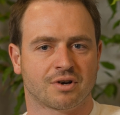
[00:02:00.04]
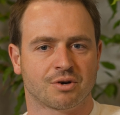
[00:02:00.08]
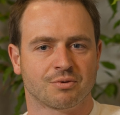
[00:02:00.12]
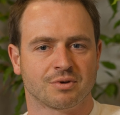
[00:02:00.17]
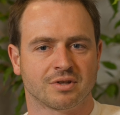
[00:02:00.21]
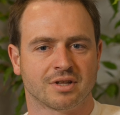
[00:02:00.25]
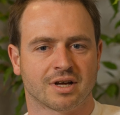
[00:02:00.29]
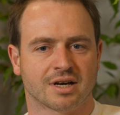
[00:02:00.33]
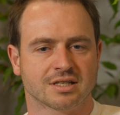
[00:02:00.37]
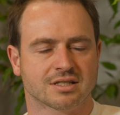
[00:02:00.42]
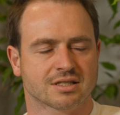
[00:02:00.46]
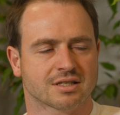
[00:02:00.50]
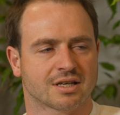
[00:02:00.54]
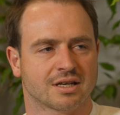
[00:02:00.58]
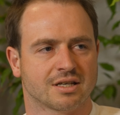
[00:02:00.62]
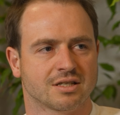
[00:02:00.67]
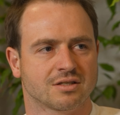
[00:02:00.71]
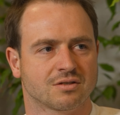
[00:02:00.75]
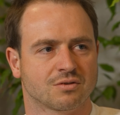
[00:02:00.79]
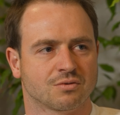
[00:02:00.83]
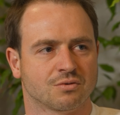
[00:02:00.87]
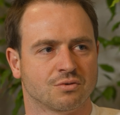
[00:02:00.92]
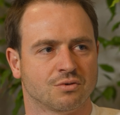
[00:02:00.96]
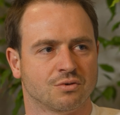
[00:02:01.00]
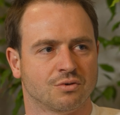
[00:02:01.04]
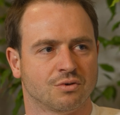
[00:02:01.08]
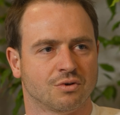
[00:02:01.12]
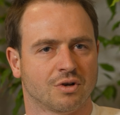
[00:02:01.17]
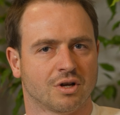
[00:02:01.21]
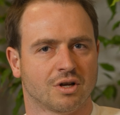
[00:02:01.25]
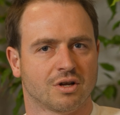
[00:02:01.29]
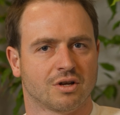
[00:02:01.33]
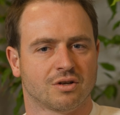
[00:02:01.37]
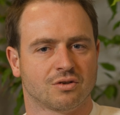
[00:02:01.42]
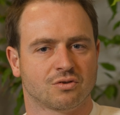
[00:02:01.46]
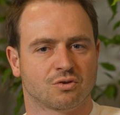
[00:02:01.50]
very nice case
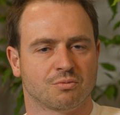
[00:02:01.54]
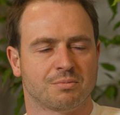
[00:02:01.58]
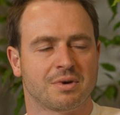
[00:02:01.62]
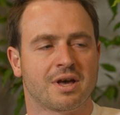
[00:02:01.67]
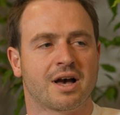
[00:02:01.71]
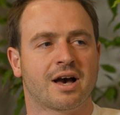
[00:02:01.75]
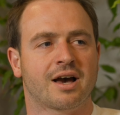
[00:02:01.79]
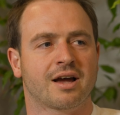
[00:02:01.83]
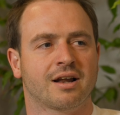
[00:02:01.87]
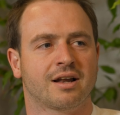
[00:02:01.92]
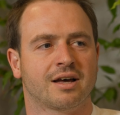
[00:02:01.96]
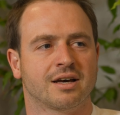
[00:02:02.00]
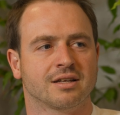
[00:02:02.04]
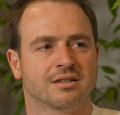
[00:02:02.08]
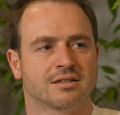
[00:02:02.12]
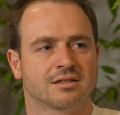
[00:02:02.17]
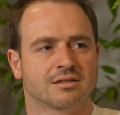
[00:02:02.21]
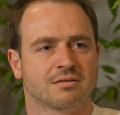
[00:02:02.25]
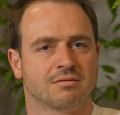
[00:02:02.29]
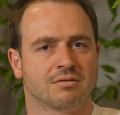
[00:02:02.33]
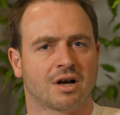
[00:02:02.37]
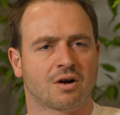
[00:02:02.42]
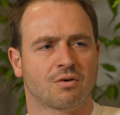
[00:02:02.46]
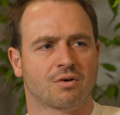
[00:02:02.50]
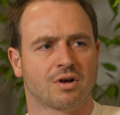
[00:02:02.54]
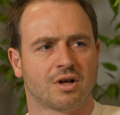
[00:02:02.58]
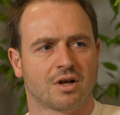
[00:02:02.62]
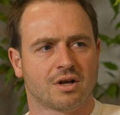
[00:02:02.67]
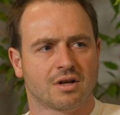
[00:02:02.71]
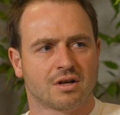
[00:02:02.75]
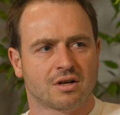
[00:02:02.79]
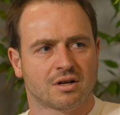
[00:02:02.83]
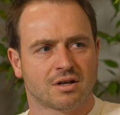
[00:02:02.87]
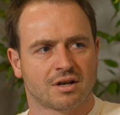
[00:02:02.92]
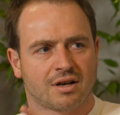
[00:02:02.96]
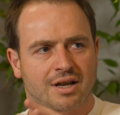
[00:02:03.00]
to be highlighted. Now,
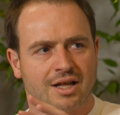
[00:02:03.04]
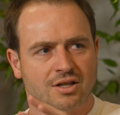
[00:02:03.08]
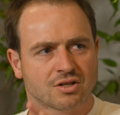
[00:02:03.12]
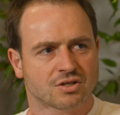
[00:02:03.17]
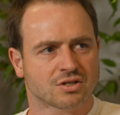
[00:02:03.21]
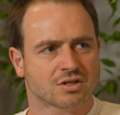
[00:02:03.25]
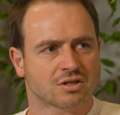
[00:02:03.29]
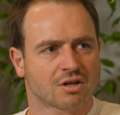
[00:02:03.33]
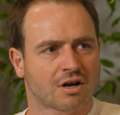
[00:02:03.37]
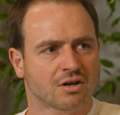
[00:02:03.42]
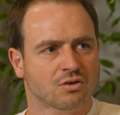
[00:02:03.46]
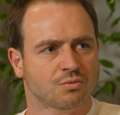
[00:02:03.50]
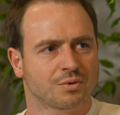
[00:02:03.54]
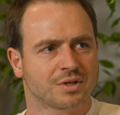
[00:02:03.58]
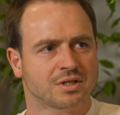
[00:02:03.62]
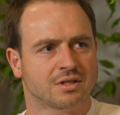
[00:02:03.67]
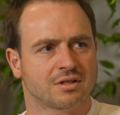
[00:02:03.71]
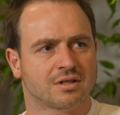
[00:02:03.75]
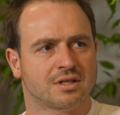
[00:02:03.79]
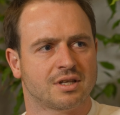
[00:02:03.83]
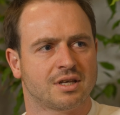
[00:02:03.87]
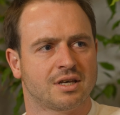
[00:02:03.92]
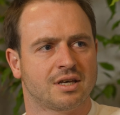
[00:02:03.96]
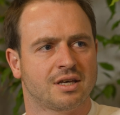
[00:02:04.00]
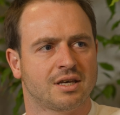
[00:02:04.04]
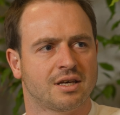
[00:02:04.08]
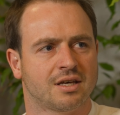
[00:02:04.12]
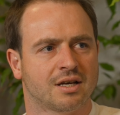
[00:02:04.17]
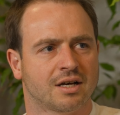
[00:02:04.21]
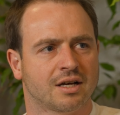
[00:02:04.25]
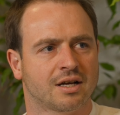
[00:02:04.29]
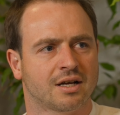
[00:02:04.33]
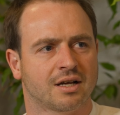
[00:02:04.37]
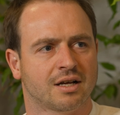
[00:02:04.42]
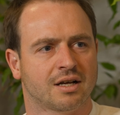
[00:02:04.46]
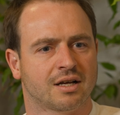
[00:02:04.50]
let us start with
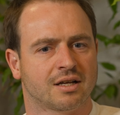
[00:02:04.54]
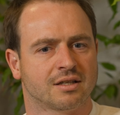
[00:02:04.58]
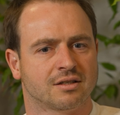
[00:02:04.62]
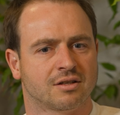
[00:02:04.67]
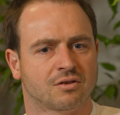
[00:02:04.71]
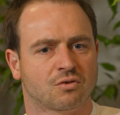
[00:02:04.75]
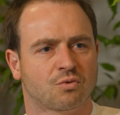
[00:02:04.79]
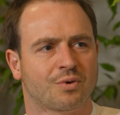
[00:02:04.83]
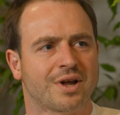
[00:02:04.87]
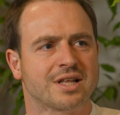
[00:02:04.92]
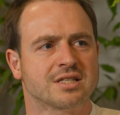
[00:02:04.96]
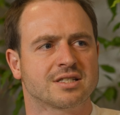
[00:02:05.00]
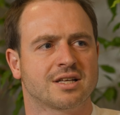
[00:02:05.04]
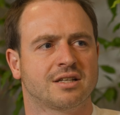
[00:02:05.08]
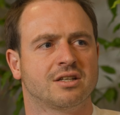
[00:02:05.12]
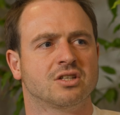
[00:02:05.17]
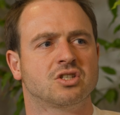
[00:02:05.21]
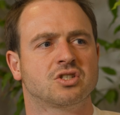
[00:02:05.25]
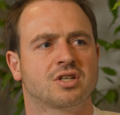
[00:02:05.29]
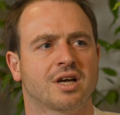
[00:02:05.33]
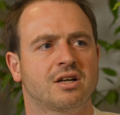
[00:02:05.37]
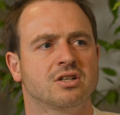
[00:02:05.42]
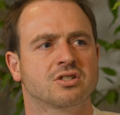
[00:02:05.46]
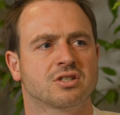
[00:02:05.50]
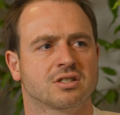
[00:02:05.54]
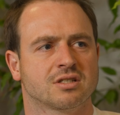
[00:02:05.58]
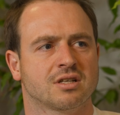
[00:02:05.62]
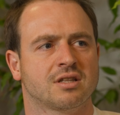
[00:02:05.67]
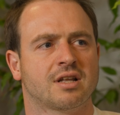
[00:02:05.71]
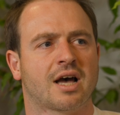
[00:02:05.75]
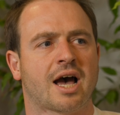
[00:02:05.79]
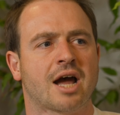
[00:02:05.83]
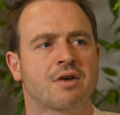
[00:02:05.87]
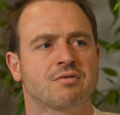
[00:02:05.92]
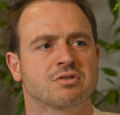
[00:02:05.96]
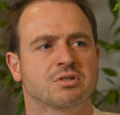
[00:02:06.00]
the trends and the challenges
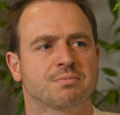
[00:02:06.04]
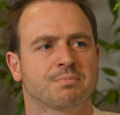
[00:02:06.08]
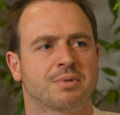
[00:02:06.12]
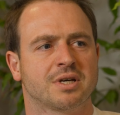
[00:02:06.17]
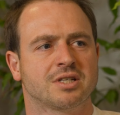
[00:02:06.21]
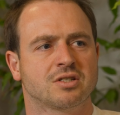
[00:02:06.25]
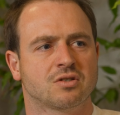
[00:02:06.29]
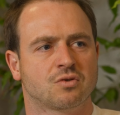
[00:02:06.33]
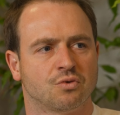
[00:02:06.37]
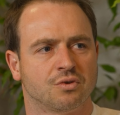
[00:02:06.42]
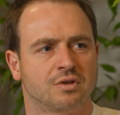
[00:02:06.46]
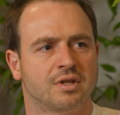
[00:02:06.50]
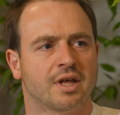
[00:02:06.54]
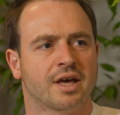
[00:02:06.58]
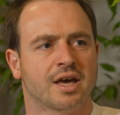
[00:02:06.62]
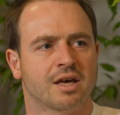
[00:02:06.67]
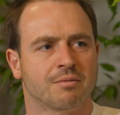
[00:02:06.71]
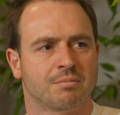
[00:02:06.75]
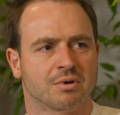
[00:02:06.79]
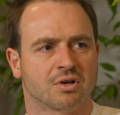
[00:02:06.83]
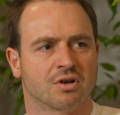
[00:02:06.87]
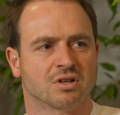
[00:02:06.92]
in aerospace today,